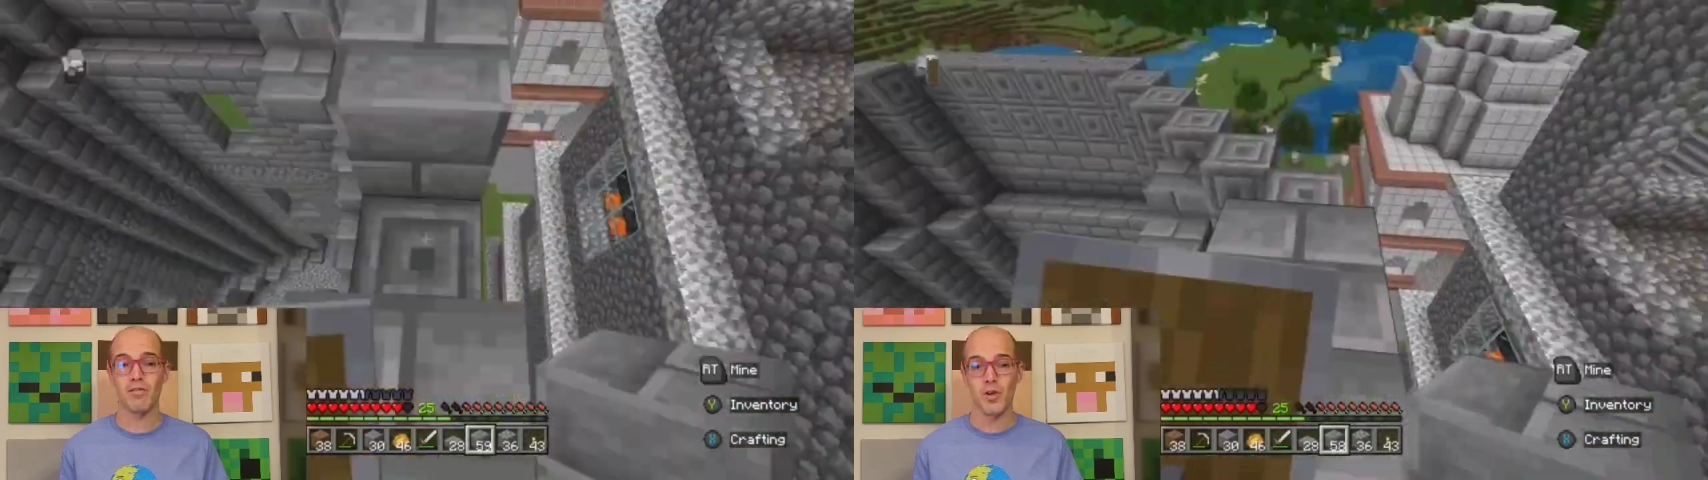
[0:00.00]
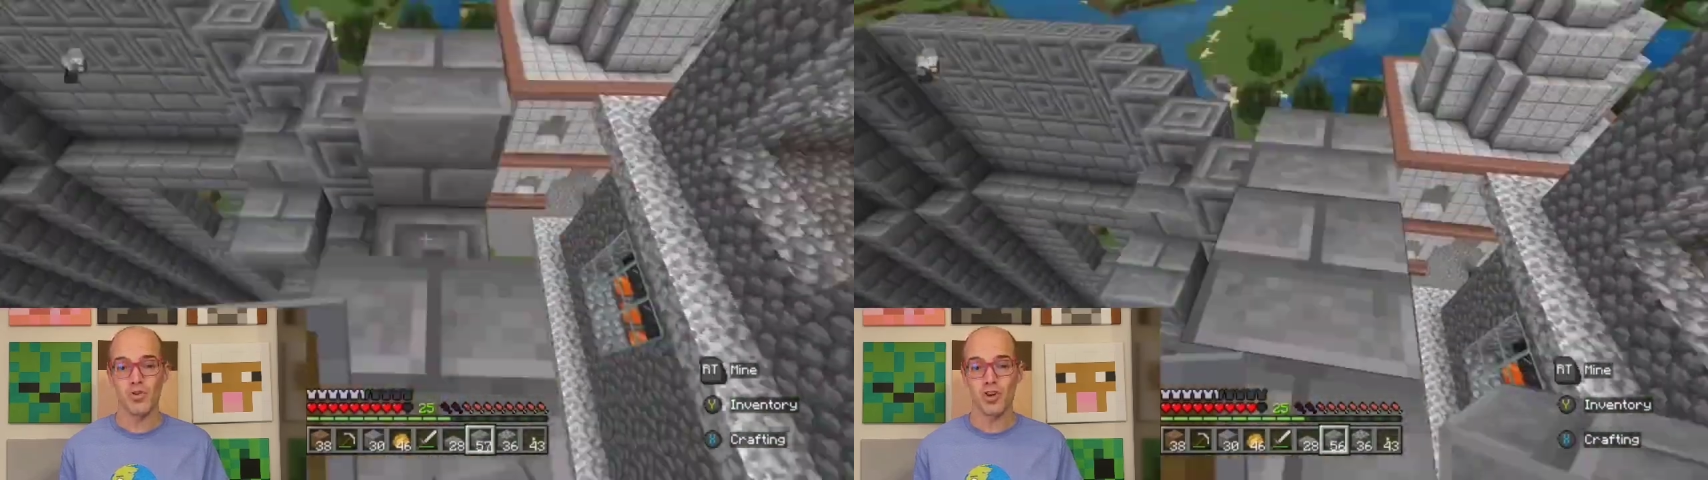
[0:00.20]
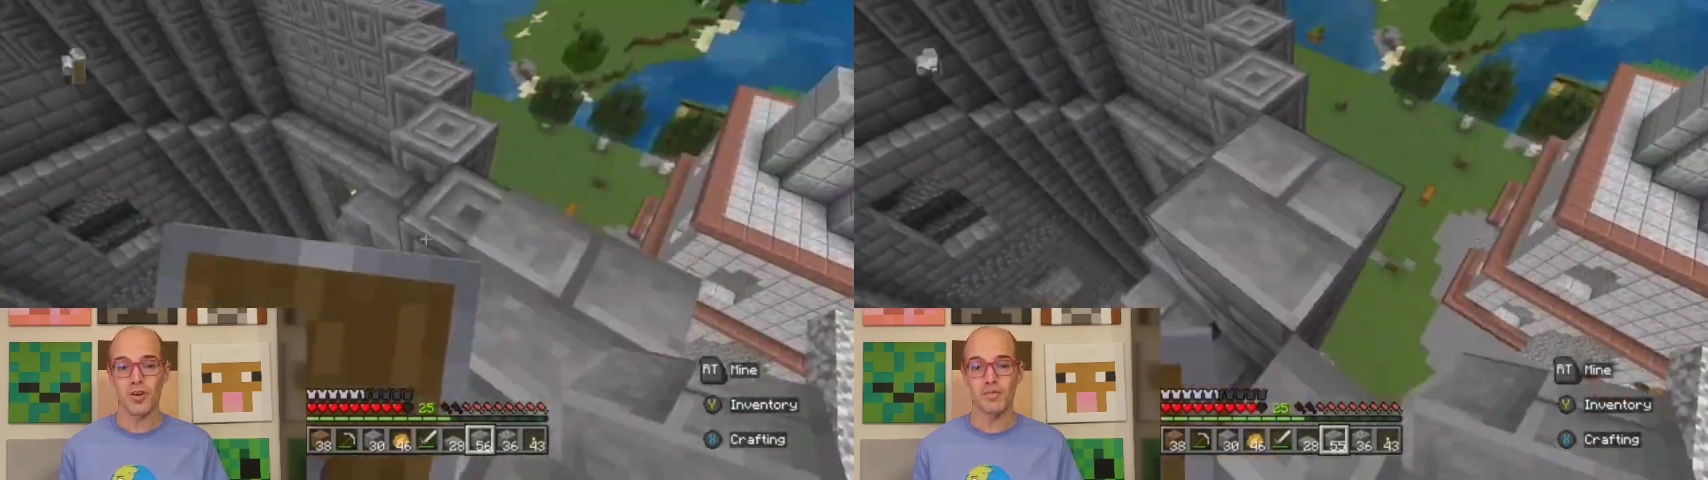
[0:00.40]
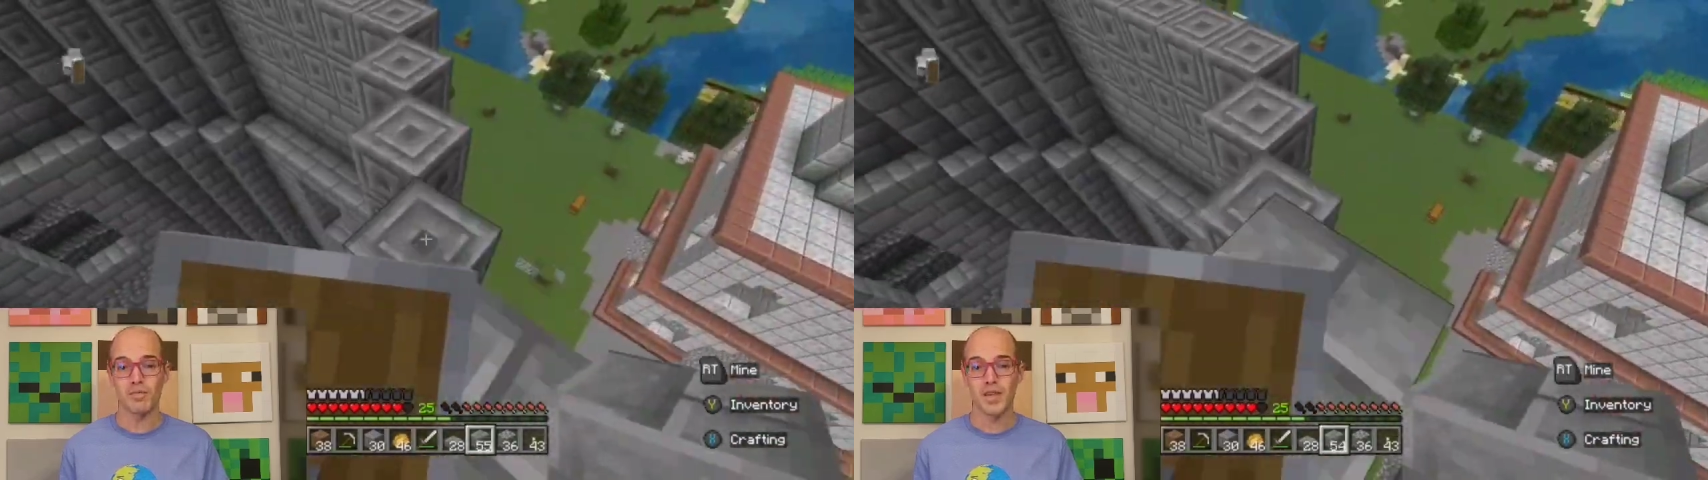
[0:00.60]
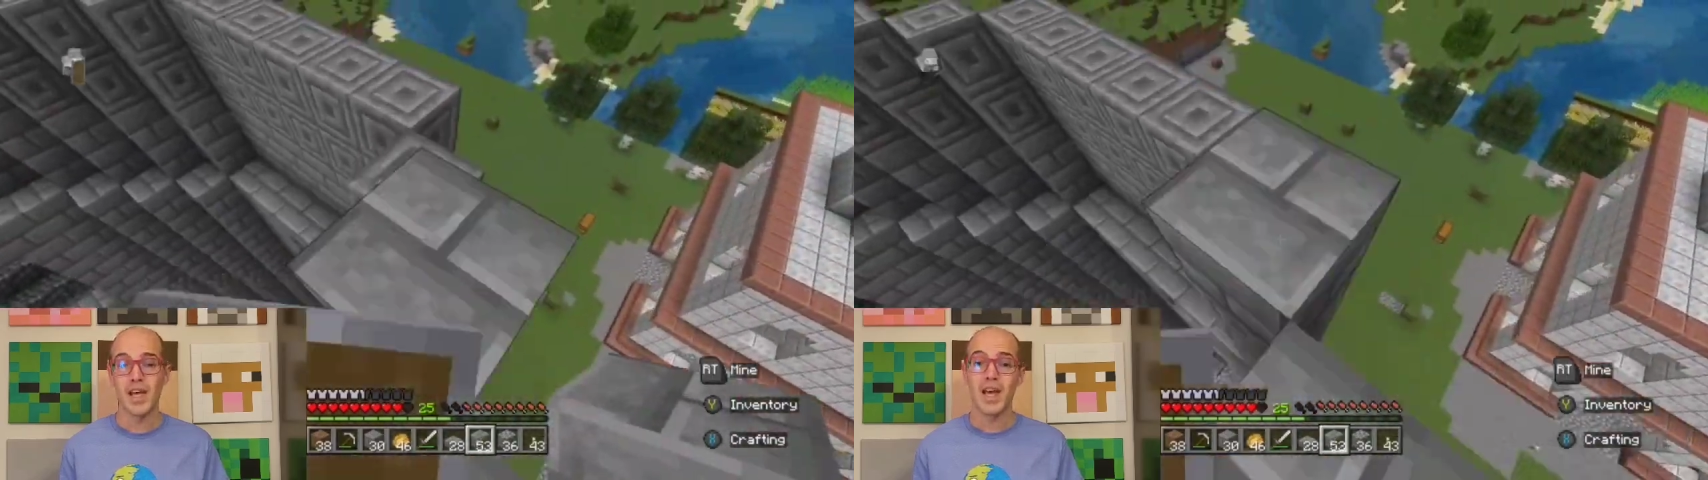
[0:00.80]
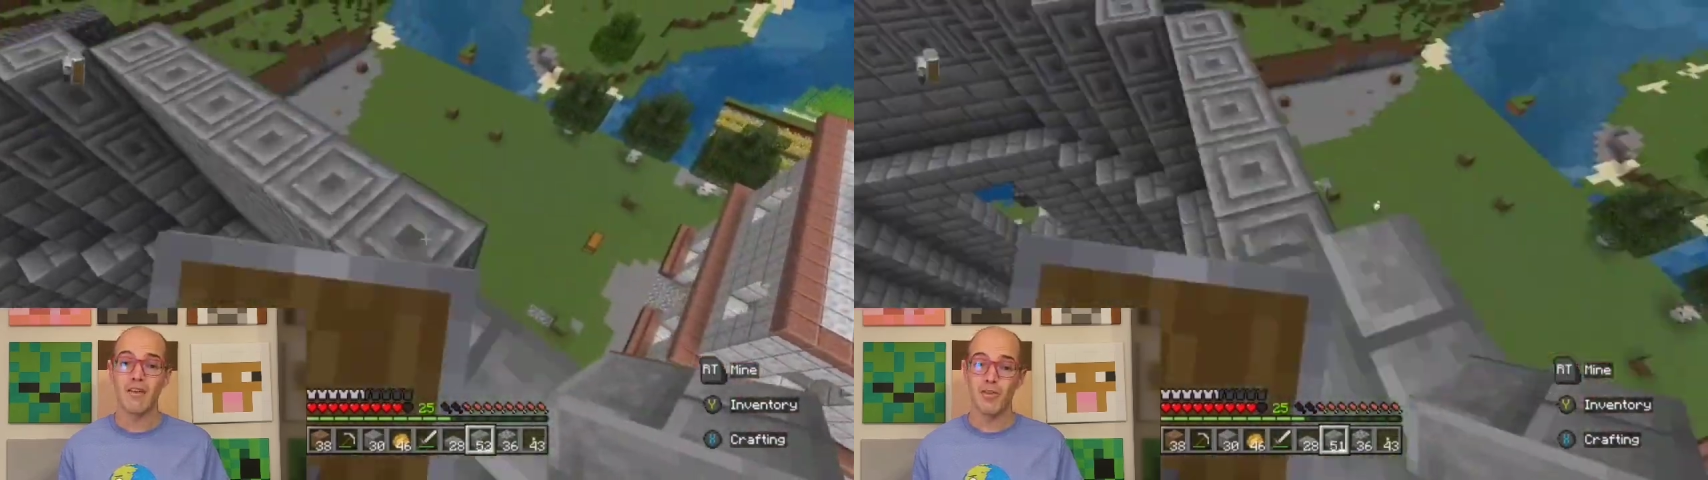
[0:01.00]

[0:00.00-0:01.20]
future. If